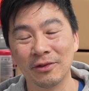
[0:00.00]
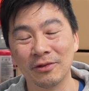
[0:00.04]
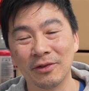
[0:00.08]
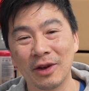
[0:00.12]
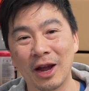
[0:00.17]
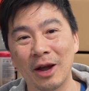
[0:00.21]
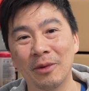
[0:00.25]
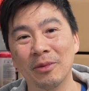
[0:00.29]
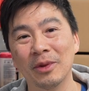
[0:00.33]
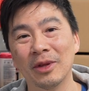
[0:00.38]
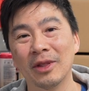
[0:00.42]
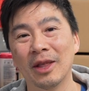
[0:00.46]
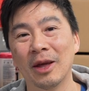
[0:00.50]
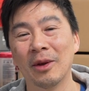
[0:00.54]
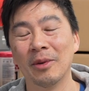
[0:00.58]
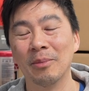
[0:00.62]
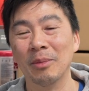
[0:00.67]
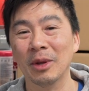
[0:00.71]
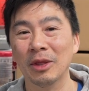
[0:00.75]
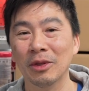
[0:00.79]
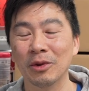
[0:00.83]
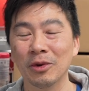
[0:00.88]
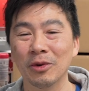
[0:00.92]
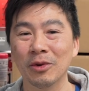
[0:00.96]
and family that have
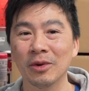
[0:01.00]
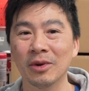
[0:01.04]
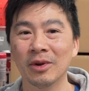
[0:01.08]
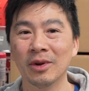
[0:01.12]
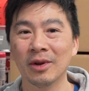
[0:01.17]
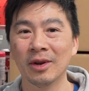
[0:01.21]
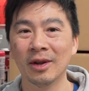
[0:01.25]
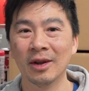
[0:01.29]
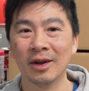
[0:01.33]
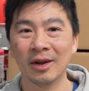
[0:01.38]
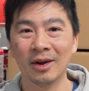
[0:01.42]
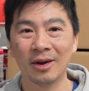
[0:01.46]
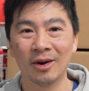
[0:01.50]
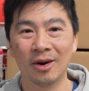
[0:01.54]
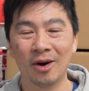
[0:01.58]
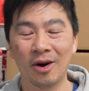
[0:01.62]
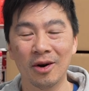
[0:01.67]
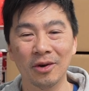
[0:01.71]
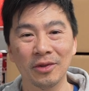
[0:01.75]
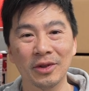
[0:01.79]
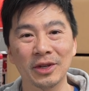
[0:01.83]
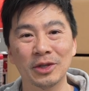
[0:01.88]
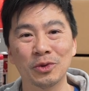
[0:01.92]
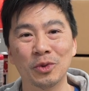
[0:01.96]
been through
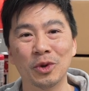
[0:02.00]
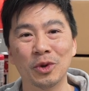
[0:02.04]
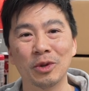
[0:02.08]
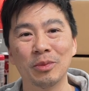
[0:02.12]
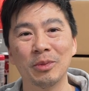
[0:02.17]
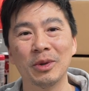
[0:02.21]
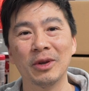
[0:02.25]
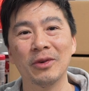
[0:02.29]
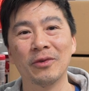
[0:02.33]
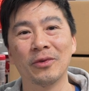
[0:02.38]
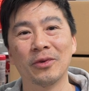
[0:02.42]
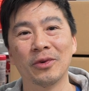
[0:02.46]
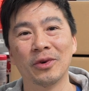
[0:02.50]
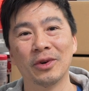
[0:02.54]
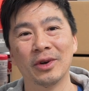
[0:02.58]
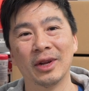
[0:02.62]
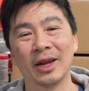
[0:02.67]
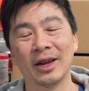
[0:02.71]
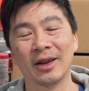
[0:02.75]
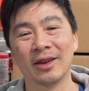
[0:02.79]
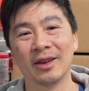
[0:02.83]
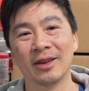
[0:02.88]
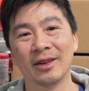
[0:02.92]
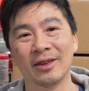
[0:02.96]
all this with me for
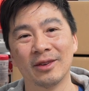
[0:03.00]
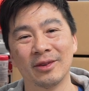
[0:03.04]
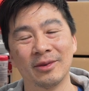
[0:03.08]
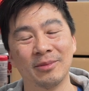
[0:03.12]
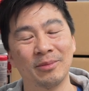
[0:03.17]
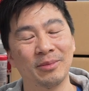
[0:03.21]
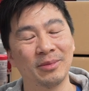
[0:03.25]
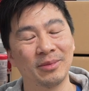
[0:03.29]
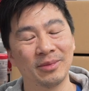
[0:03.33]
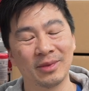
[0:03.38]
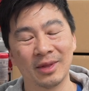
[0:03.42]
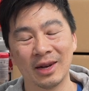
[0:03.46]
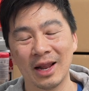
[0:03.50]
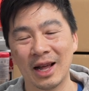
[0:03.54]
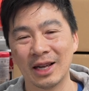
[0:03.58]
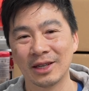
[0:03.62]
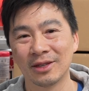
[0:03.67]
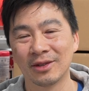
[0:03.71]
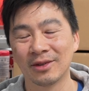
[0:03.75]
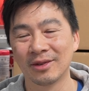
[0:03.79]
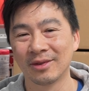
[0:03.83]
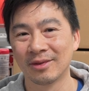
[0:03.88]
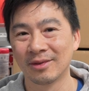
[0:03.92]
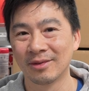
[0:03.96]
like the
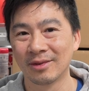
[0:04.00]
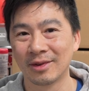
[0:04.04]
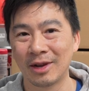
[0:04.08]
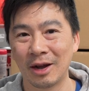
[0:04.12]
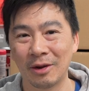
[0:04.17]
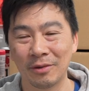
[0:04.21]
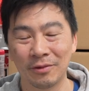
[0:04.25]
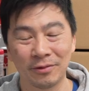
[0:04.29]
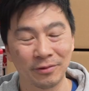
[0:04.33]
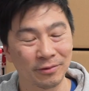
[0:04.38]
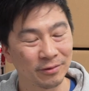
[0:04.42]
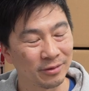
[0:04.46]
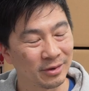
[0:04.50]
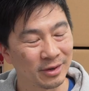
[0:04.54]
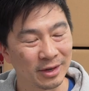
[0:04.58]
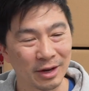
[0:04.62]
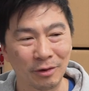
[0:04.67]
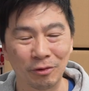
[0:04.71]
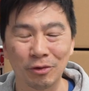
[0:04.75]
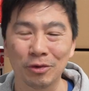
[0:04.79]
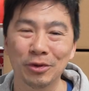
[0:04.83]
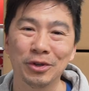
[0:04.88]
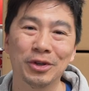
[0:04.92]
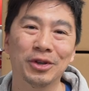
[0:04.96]
last couple,
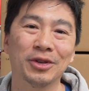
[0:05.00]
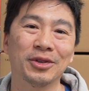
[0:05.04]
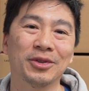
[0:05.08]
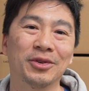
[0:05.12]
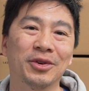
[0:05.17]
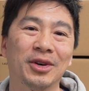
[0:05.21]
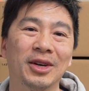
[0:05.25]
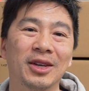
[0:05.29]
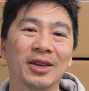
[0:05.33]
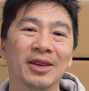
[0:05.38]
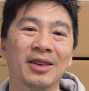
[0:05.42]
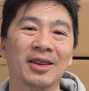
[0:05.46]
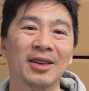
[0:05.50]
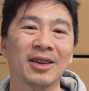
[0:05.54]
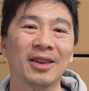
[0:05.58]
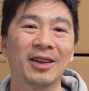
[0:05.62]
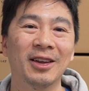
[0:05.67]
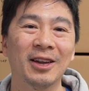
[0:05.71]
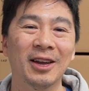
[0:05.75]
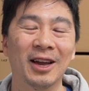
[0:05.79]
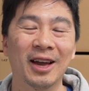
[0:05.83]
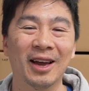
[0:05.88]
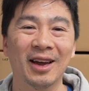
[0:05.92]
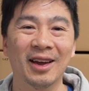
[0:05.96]
several years already.
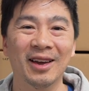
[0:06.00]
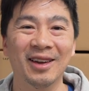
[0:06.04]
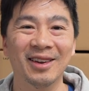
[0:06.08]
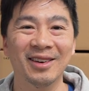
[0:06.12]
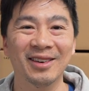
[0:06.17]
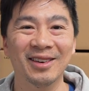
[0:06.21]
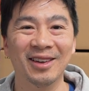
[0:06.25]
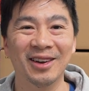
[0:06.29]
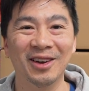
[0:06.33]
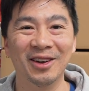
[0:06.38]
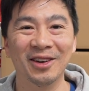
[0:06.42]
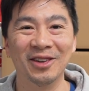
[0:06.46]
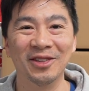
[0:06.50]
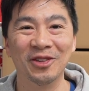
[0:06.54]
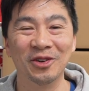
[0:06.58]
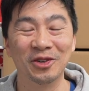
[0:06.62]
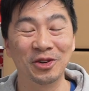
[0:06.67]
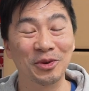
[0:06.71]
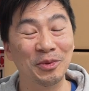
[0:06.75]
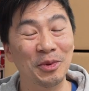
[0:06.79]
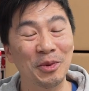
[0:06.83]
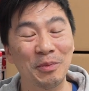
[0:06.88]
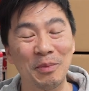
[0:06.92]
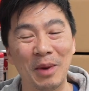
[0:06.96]
And uh, there's
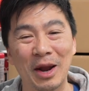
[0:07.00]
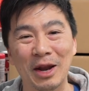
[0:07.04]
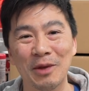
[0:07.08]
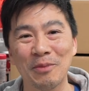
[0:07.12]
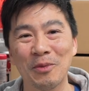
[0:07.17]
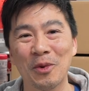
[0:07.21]
going to be many